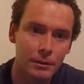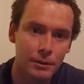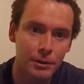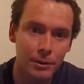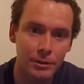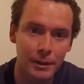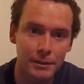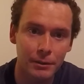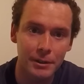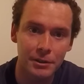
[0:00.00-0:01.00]
She also has
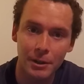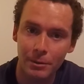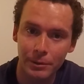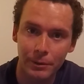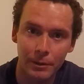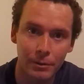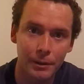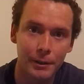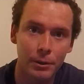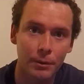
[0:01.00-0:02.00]
a shelter though,
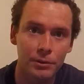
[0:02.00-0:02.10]
and I know the